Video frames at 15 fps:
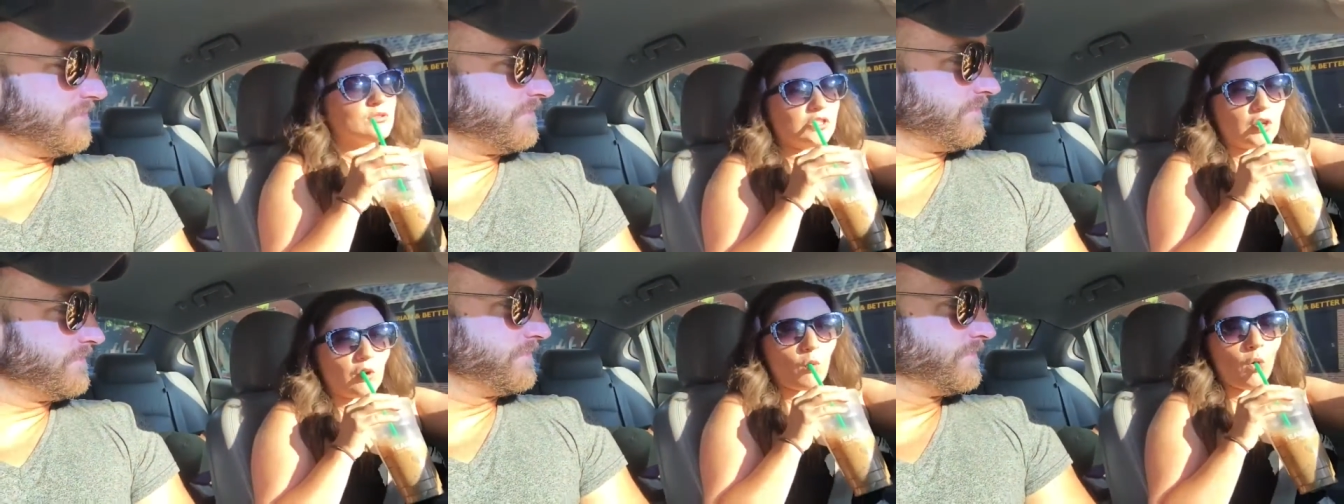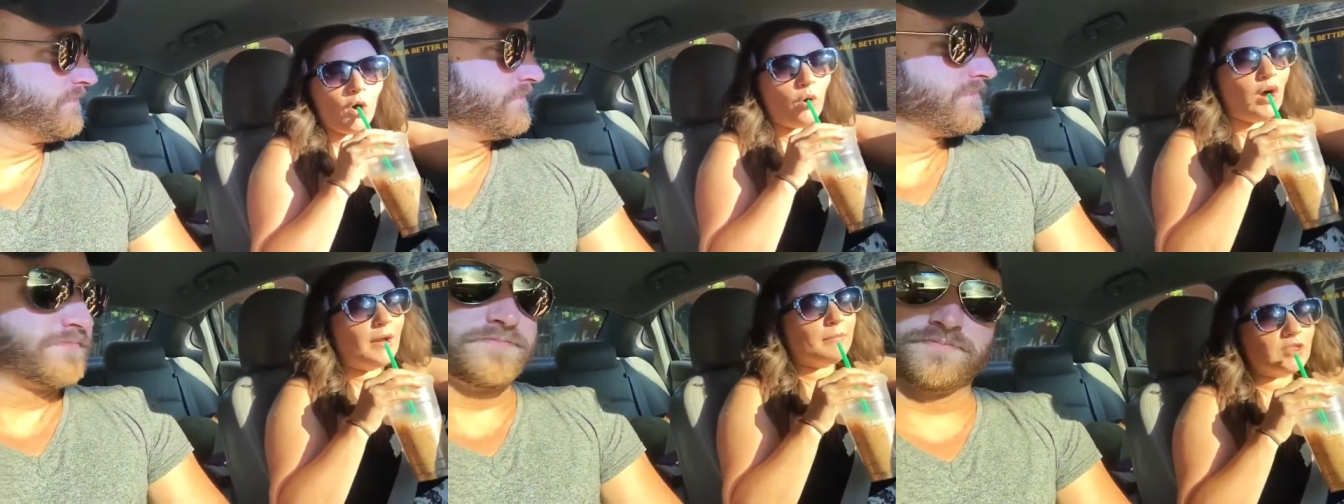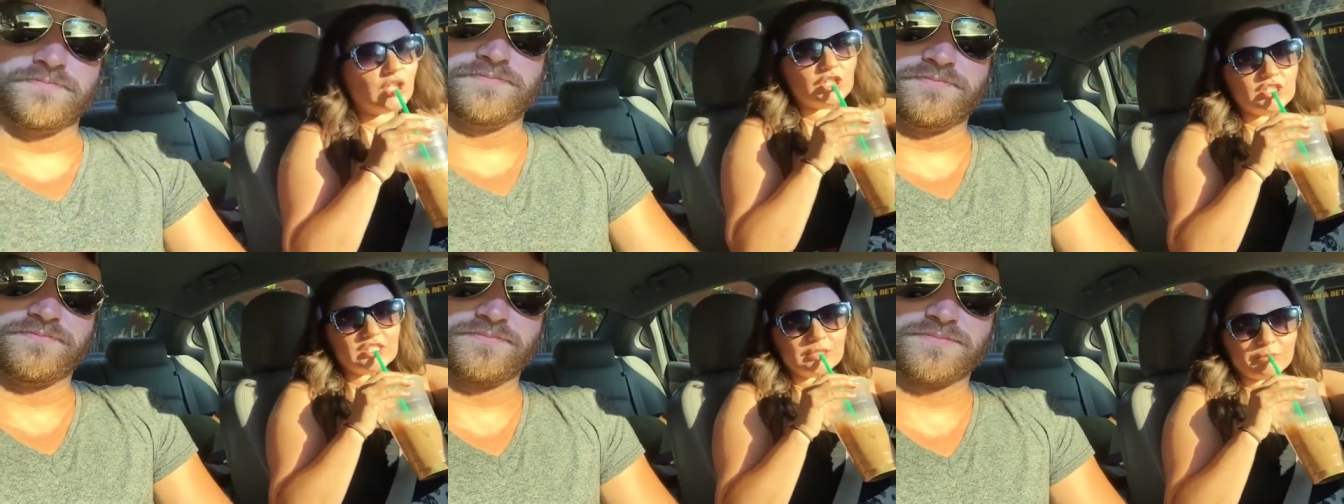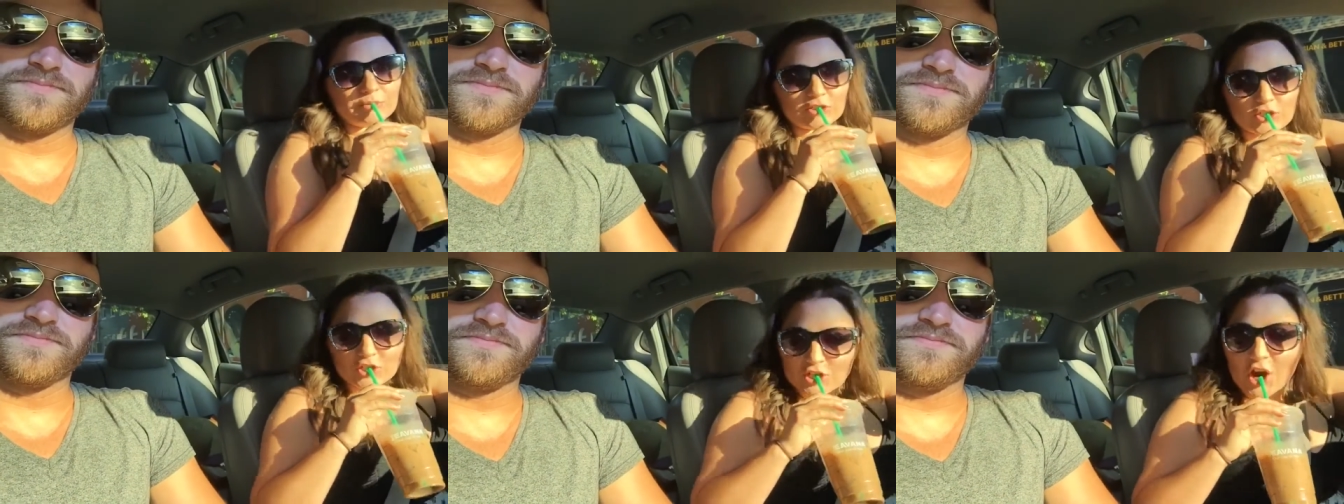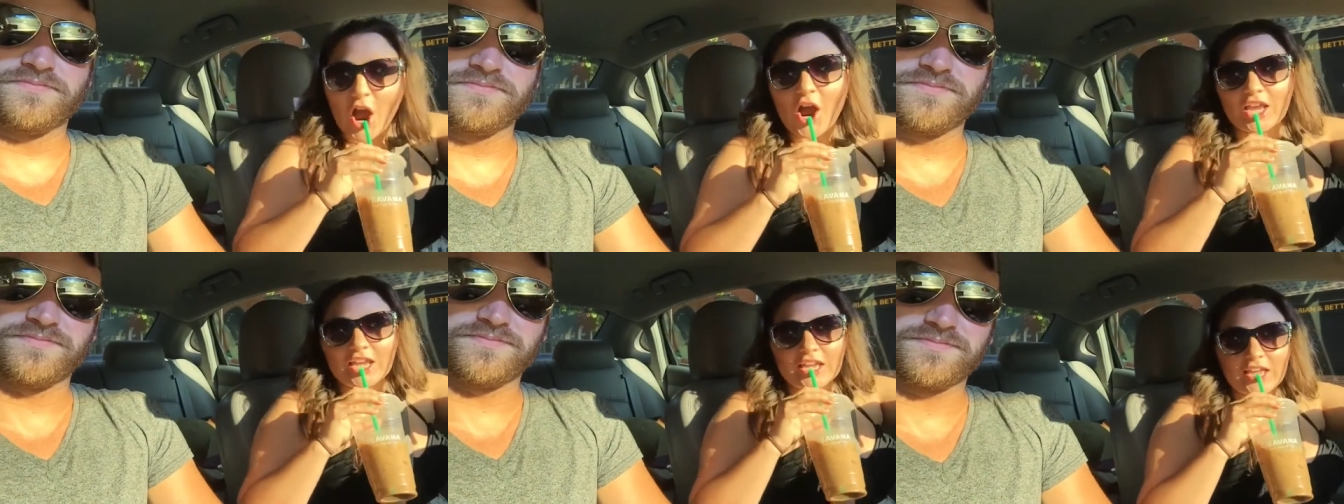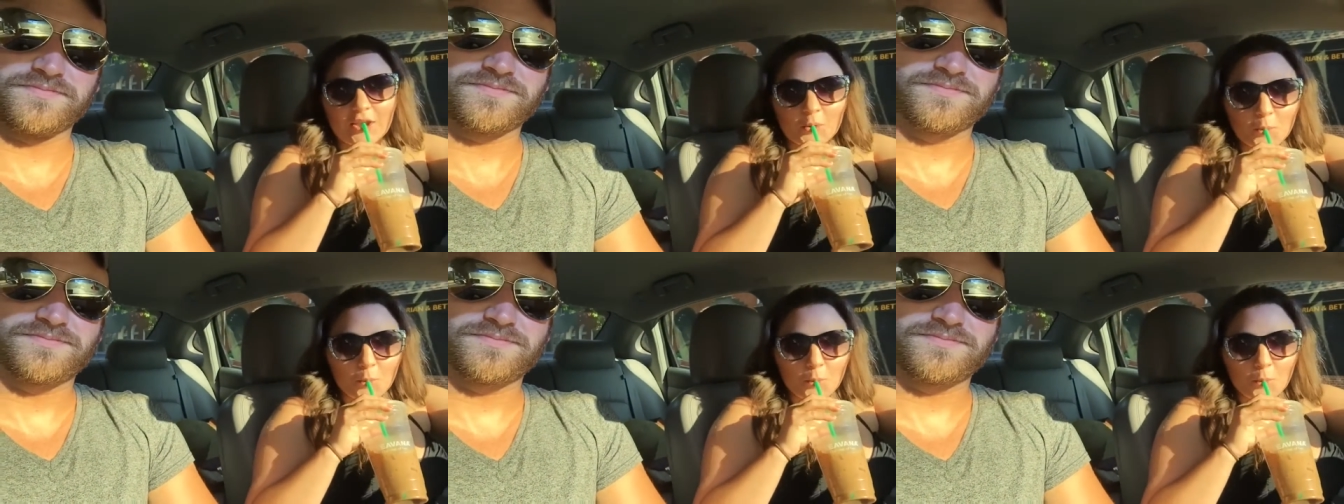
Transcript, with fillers: was like, whoa, I'm thirsty. I'm like chugging it.